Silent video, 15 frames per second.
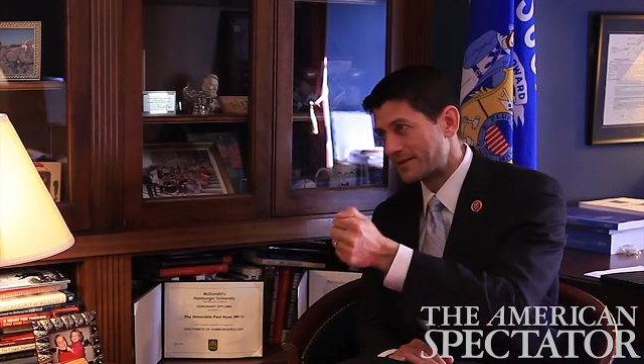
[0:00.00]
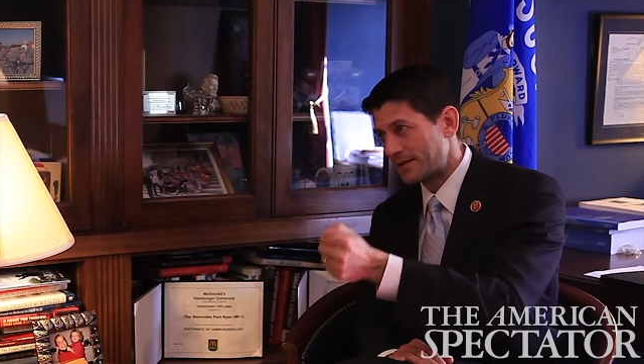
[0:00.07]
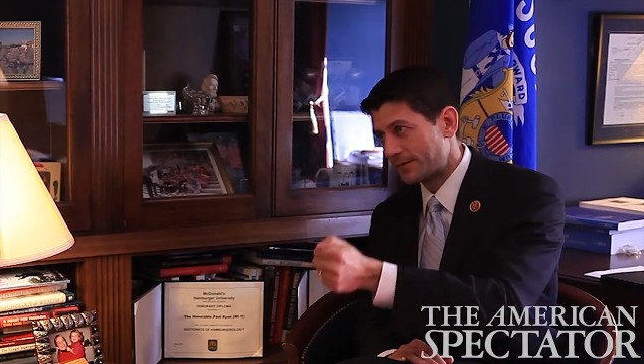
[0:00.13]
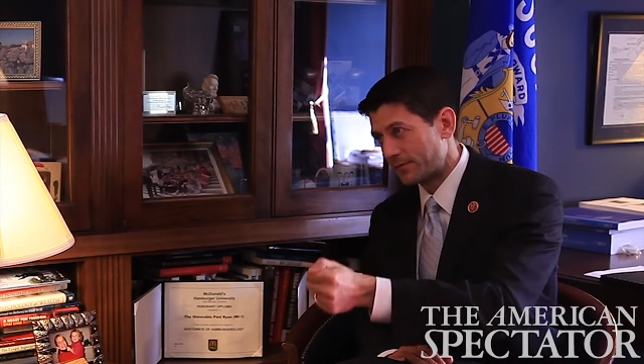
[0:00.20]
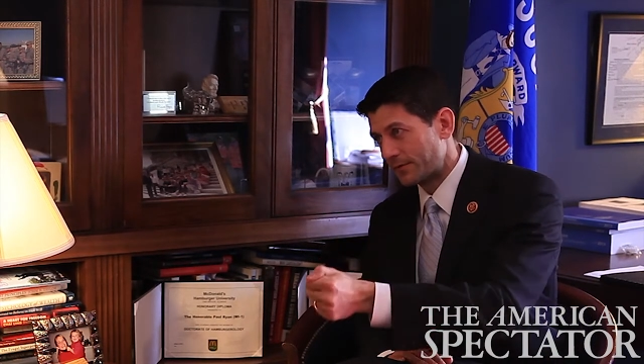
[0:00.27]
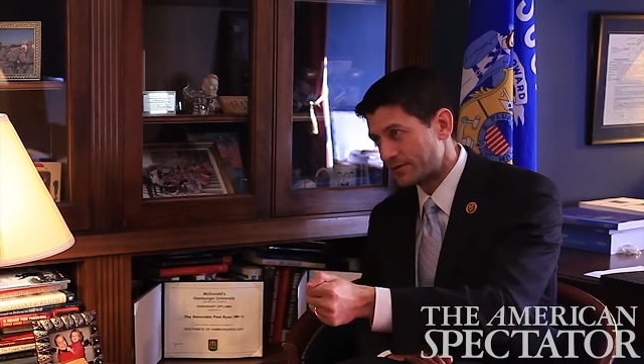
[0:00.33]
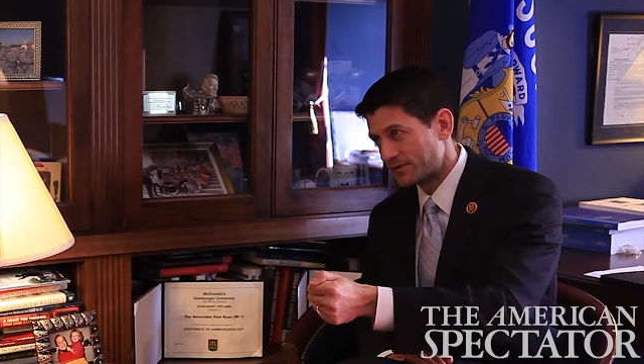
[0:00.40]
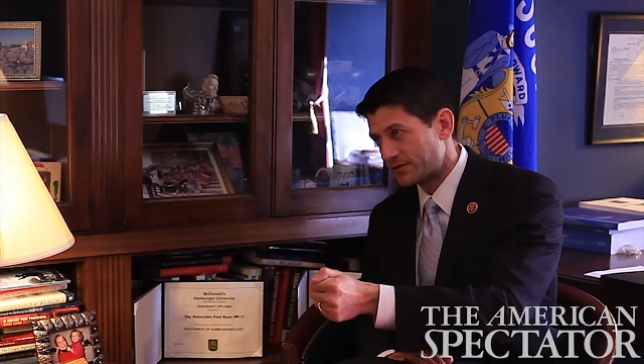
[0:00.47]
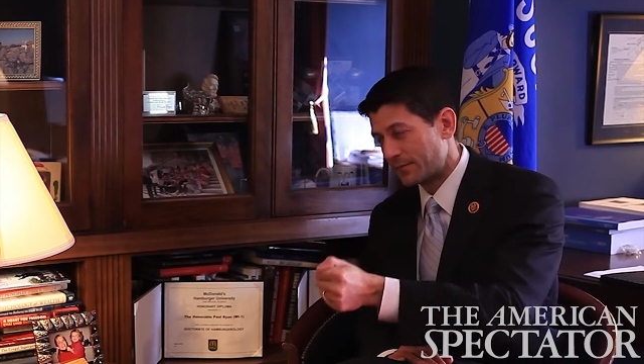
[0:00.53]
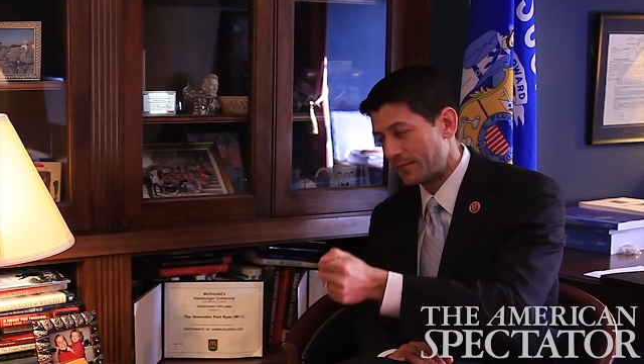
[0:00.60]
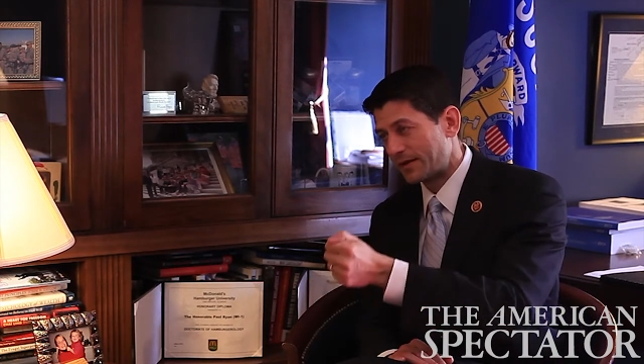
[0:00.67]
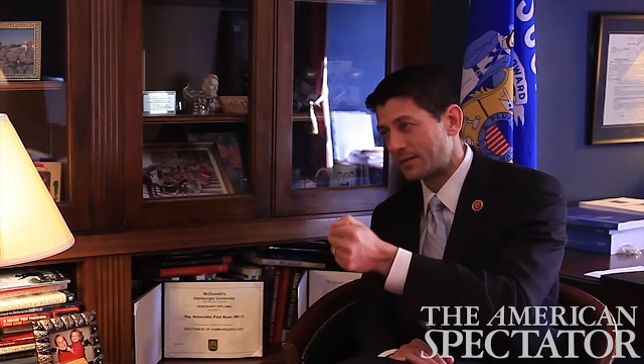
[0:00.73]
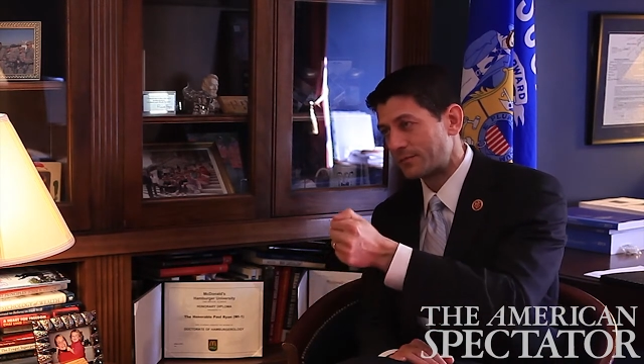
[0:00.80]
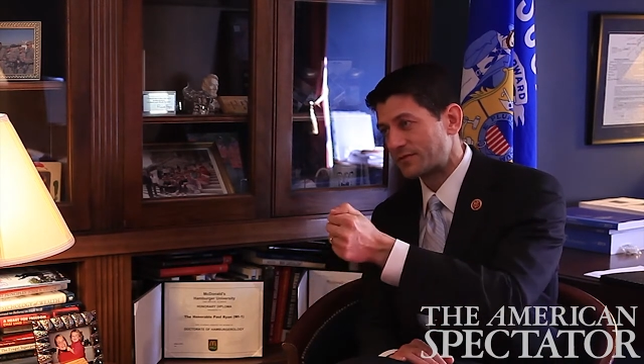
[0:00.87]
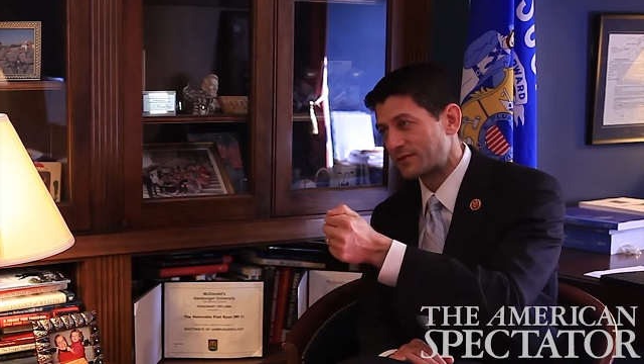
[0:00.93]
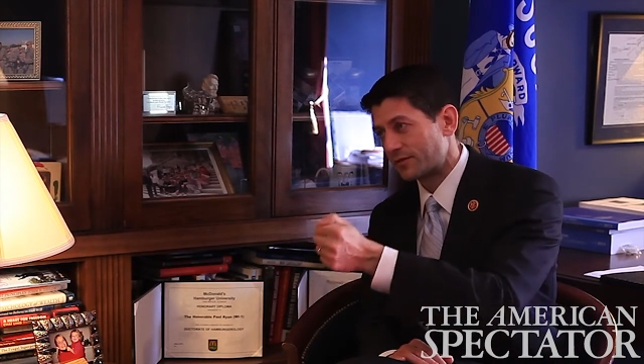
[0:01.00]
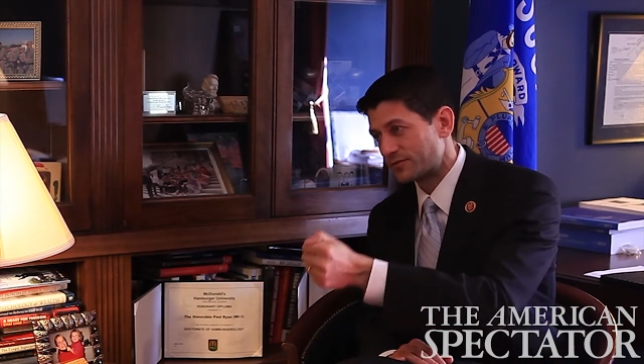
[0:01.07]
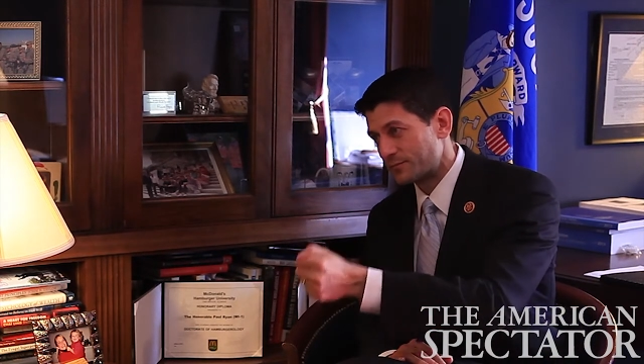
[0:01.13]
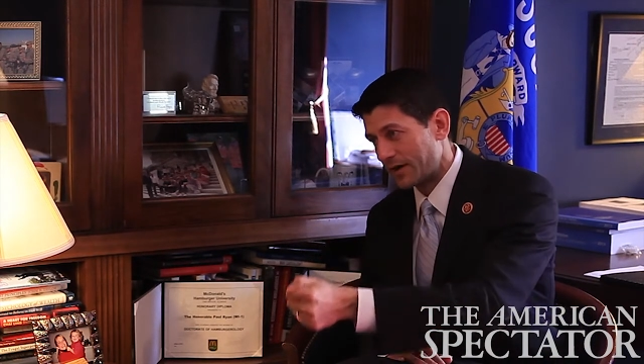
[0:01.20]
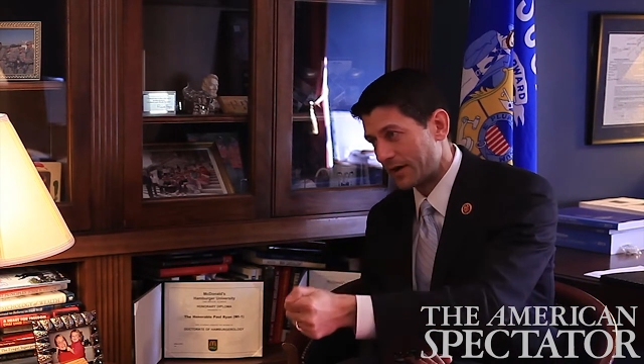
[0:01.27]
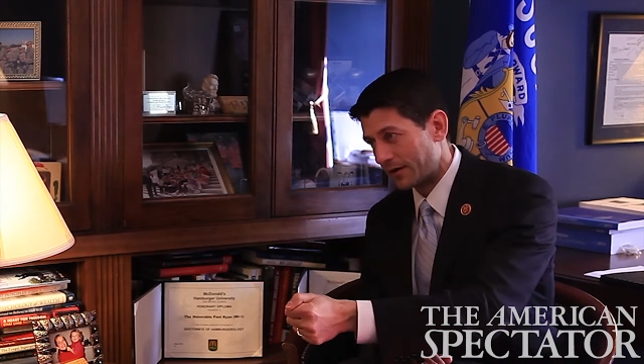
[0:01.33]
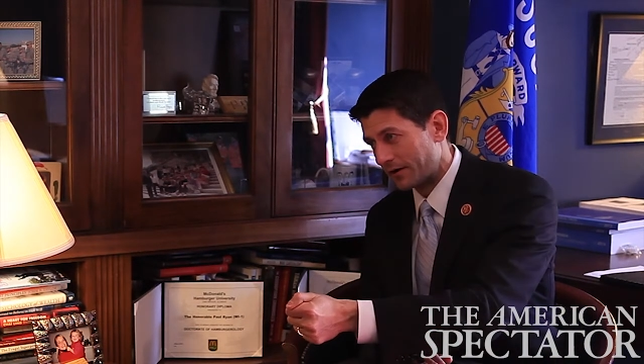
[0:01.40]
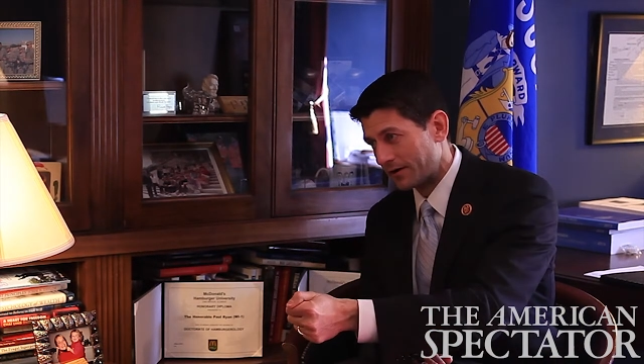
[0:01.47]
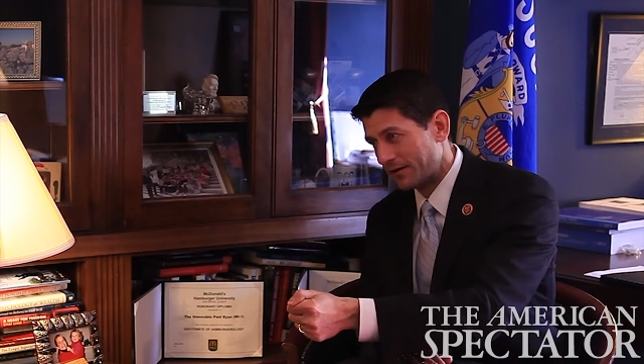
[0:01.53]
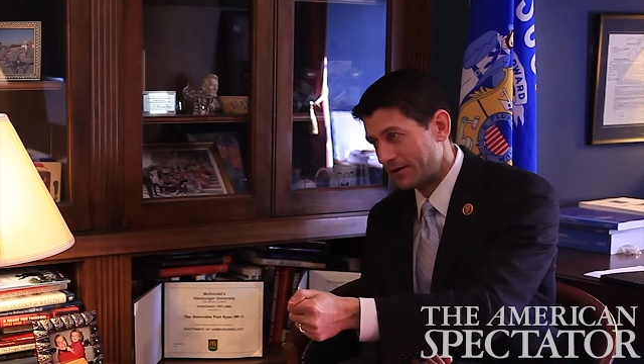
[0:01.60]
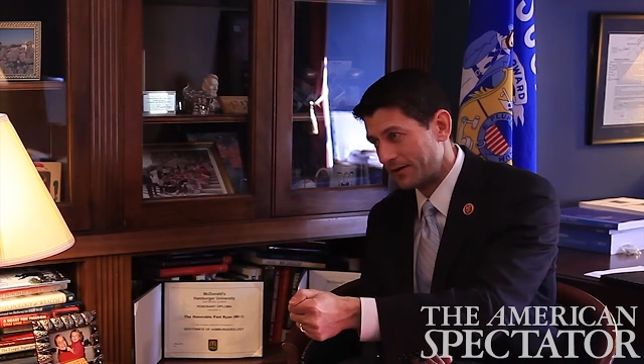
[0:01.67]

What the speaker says: difference, to make themselves better.